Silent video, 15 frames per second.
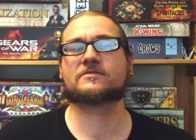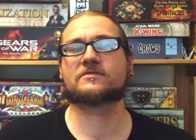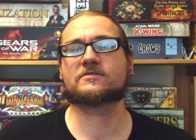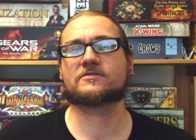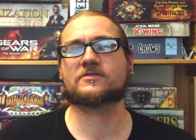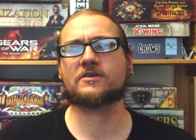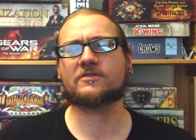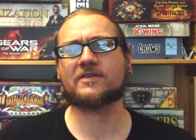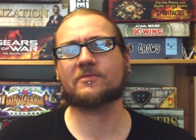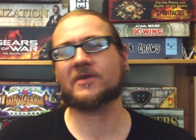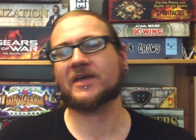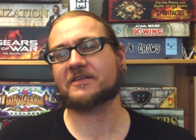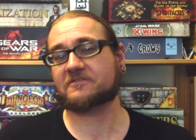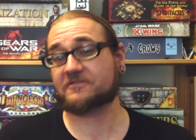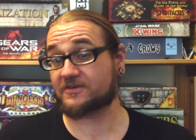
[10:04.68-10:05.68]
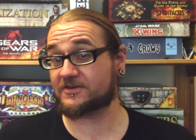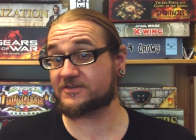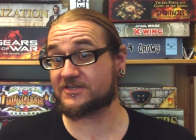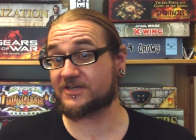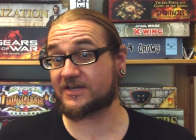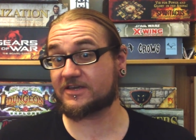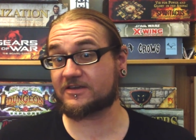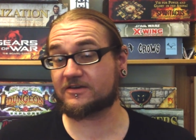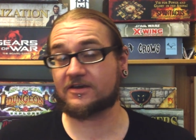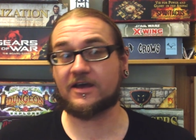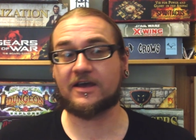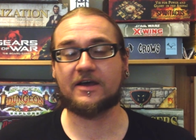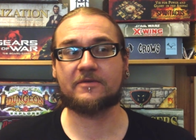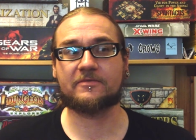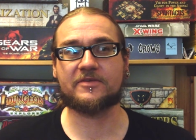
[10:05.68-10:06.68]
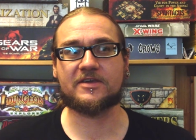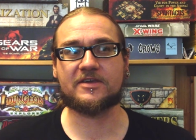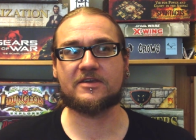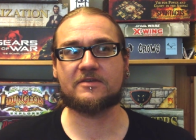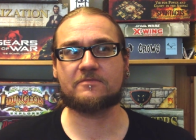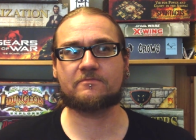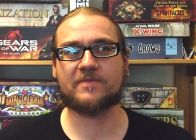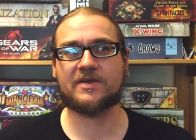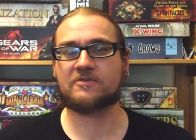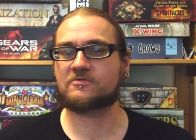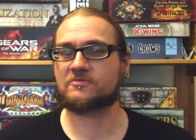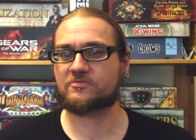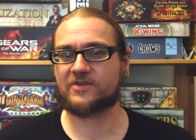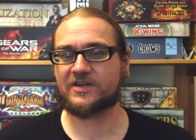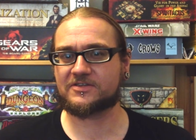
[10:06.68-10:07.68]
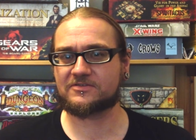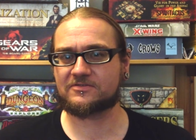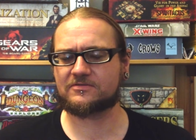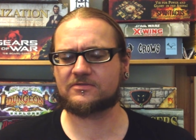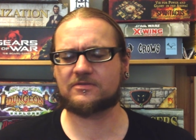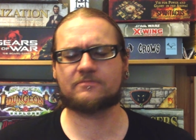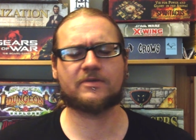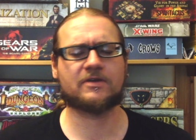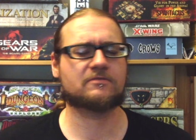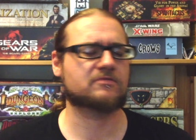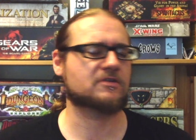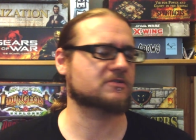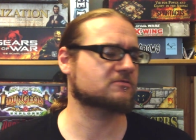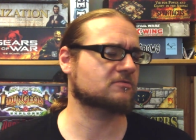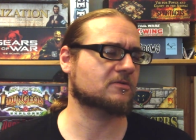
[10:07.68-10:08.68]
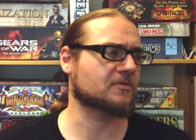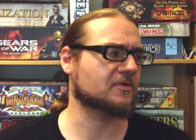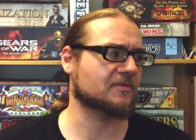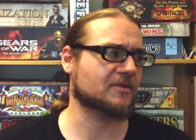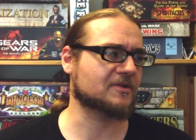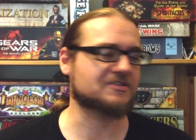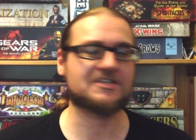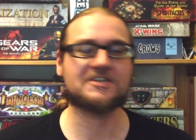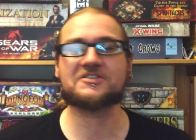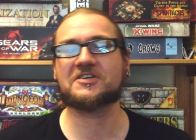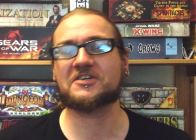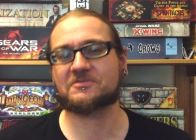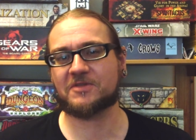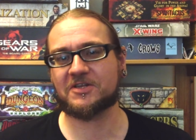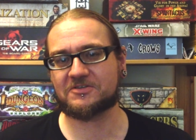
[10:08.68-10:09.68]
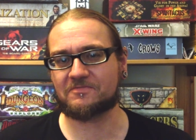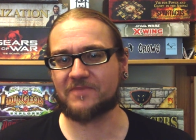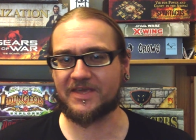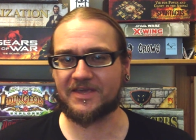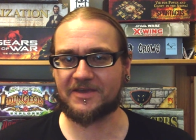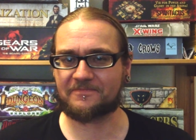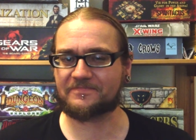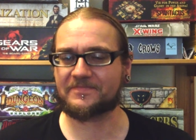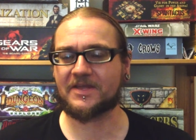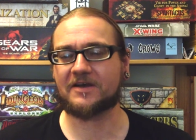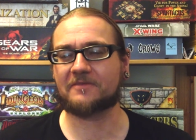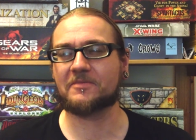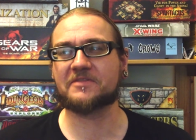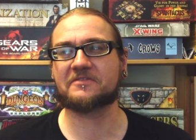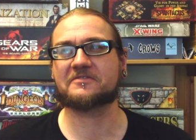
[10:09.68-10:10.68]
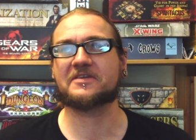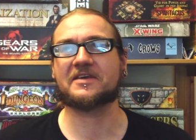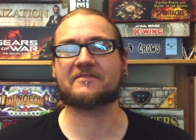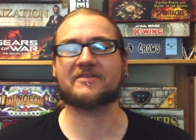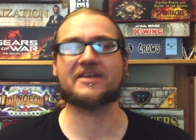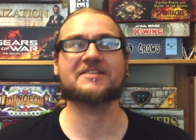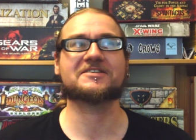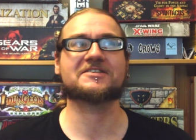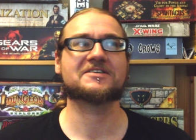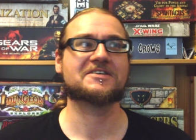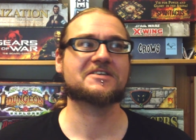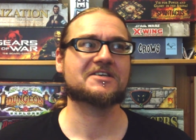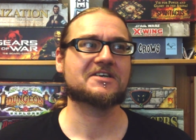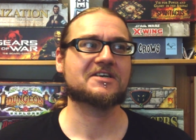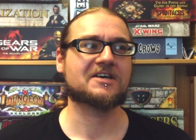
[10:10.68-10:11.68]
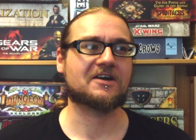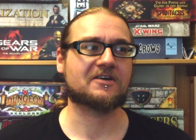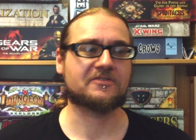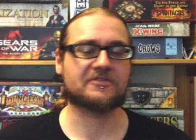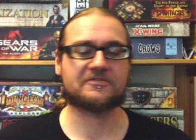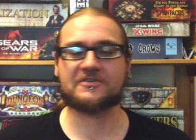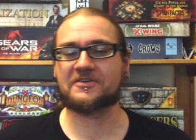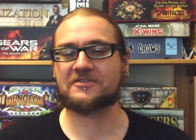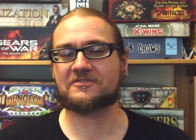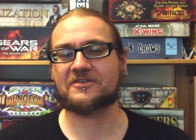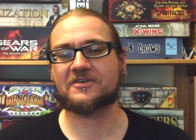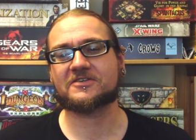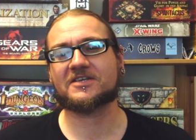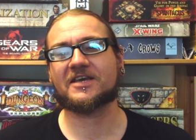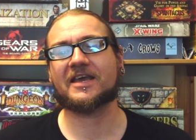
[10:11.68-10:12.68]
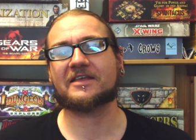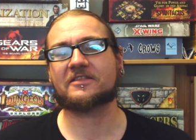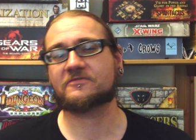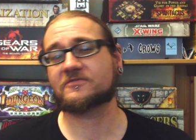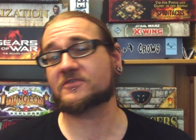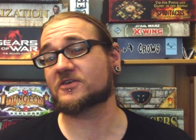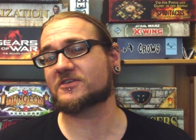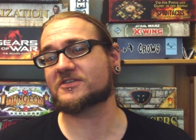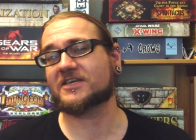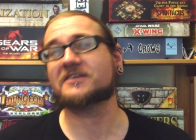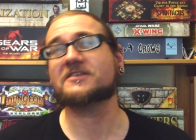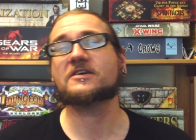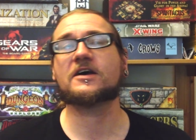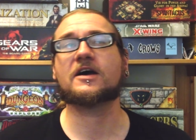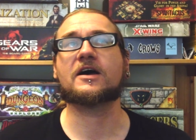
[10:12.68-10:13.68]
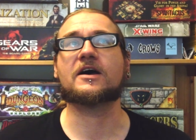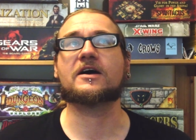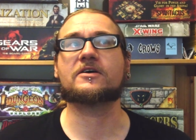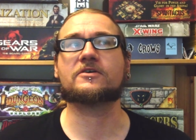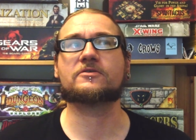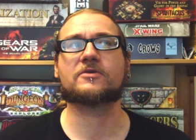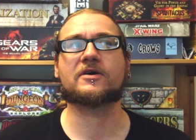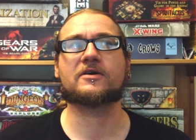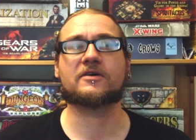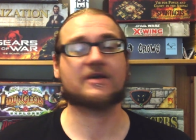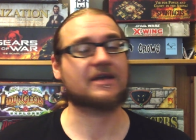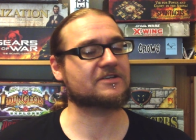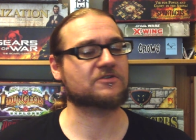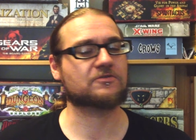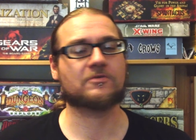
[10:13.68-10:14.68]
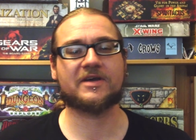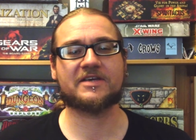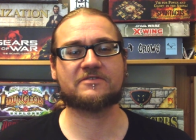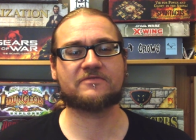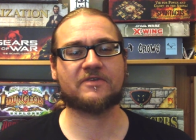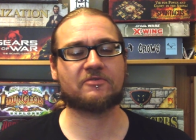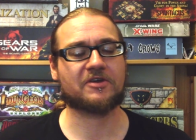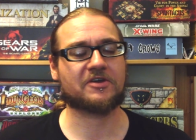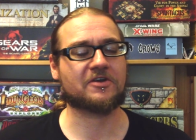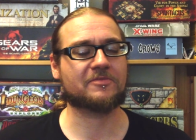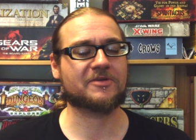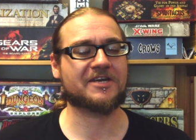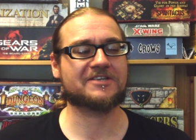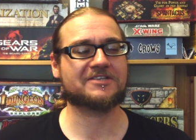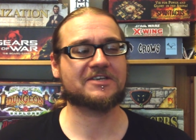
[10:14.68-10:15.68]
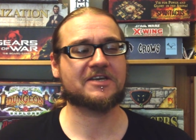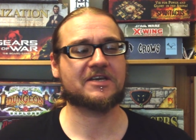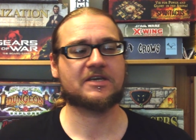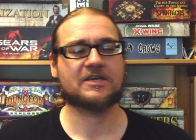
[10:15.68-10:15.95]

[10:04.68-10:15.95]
So then we had Thursday, uh, the beer and pretzel, not beer and pretzel, what am I about? D6 plus beer, our monthly event on the third Thursday at the Furnace Inn, uh, who are, as always, very accommodating.